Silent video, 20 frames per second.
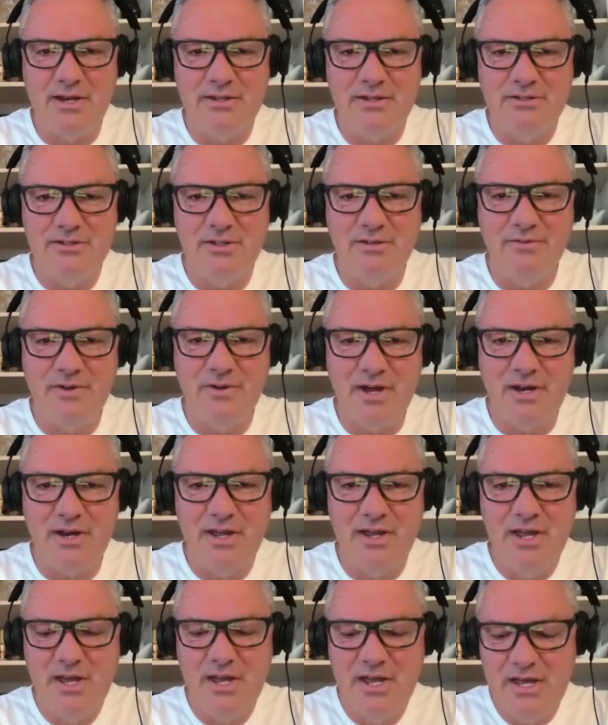Stefan.
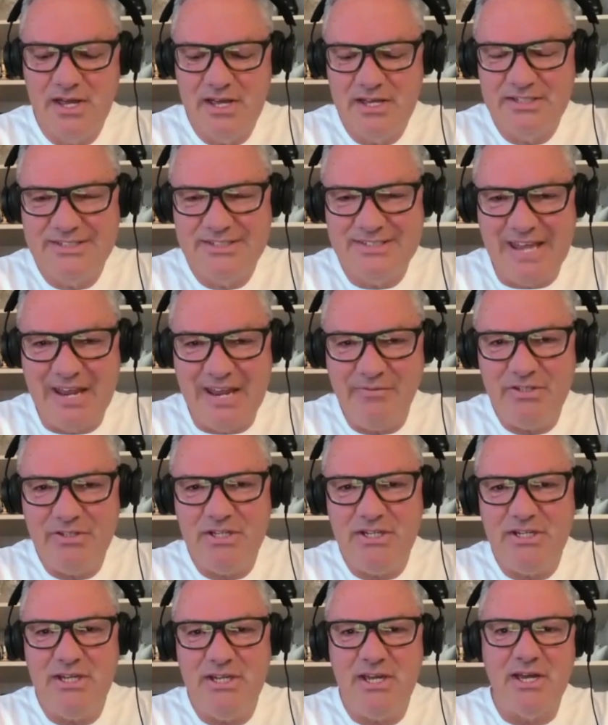
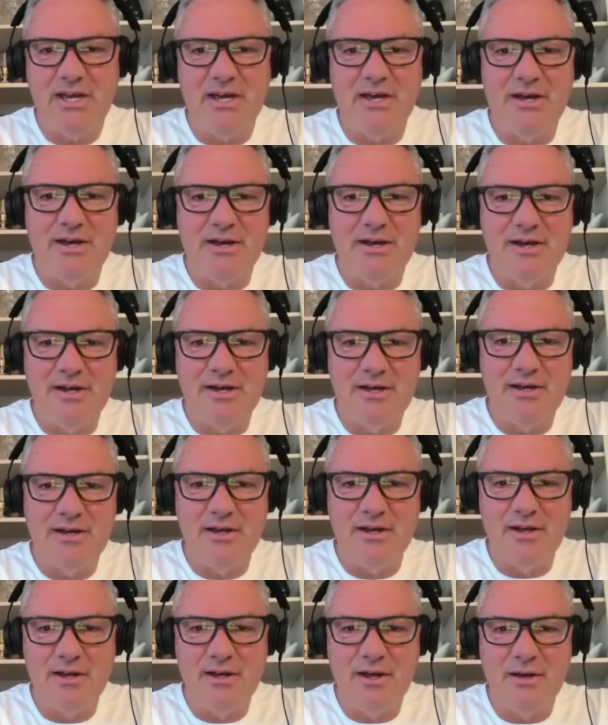Safety
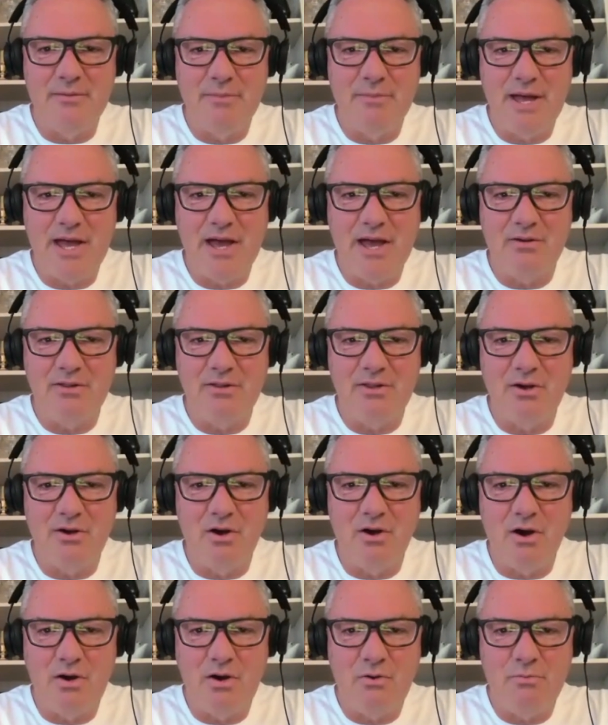about
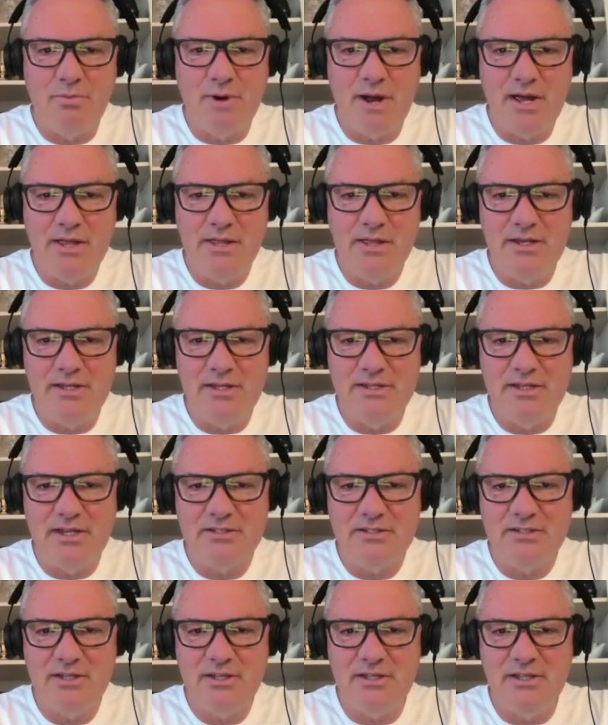autopilot and
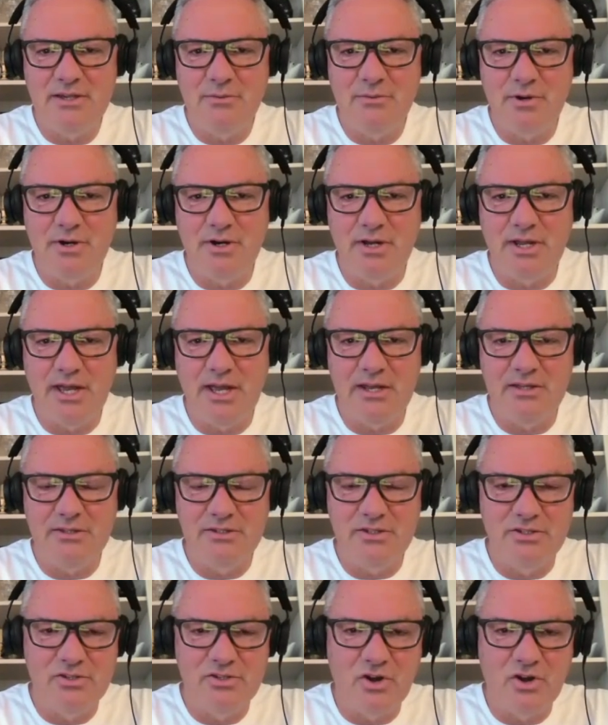Tesla, and then we're going to get
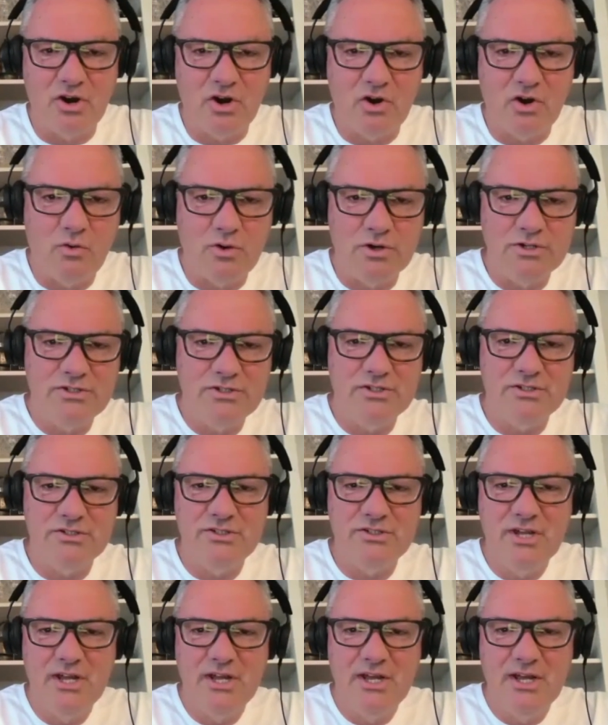into dark
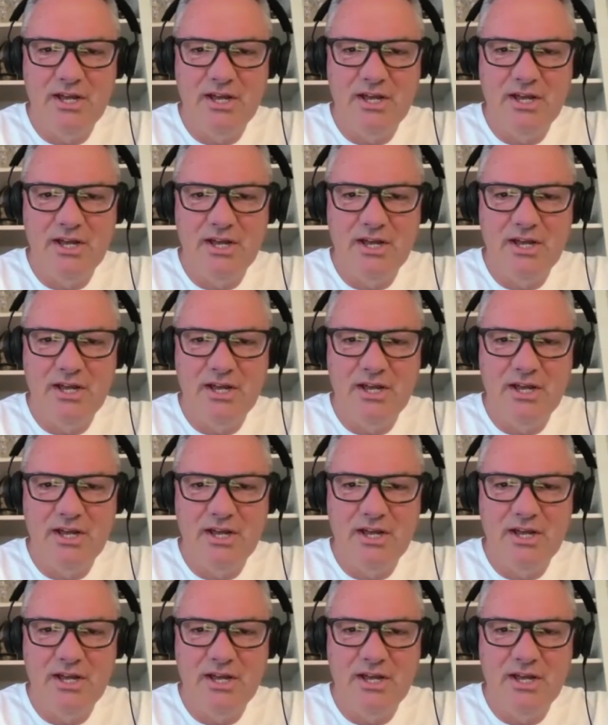horses.